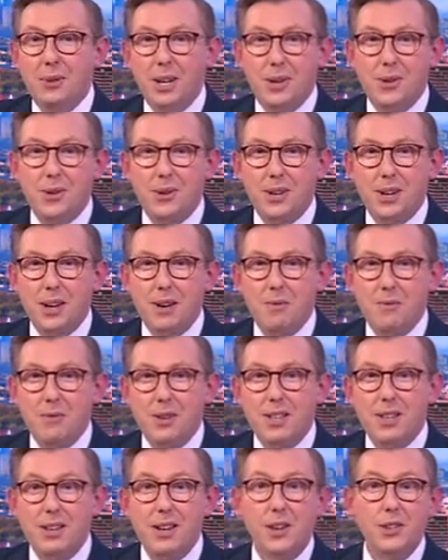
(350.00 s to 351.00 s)
We caught up
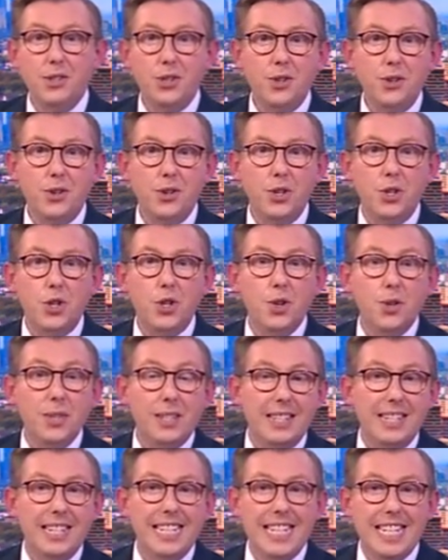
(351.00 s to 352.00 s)
with Londoners
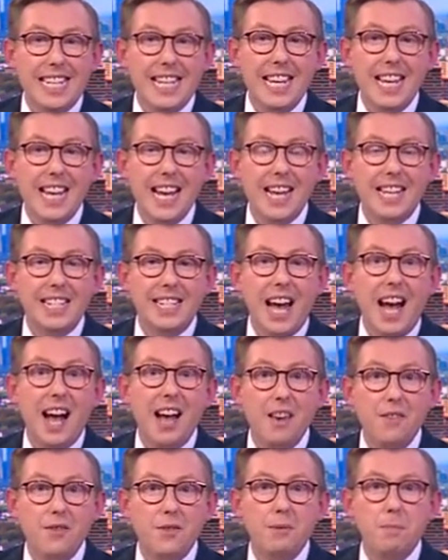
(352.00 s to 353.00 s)
John Z. D and
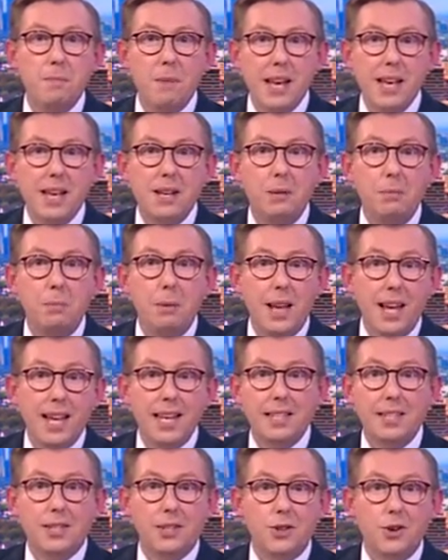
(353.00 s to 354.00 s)
Ivan Michael
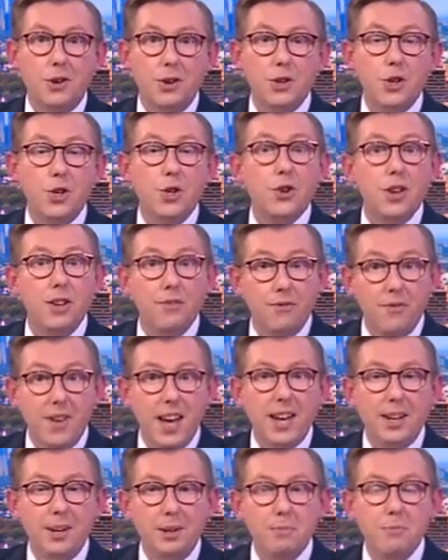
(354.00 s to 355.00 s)
Blackstock during
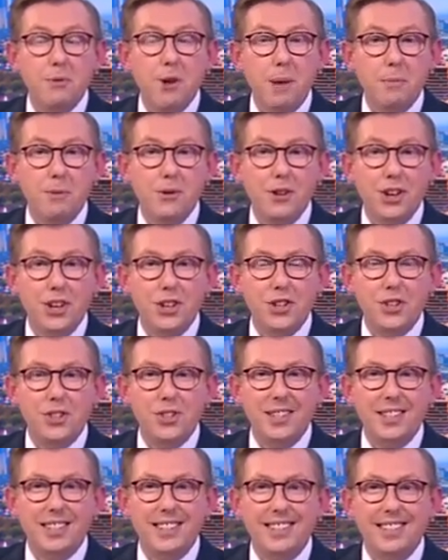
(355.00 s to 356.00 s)
final
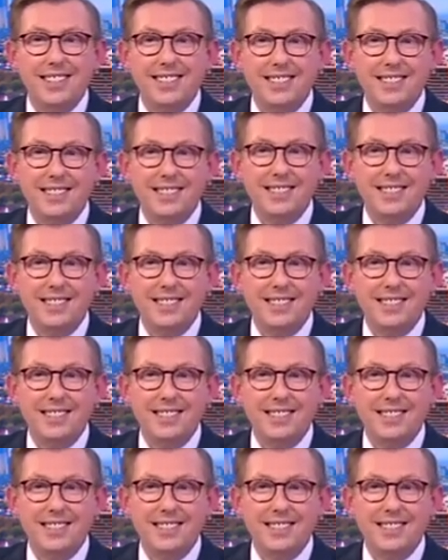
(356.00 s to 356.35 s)
preparations.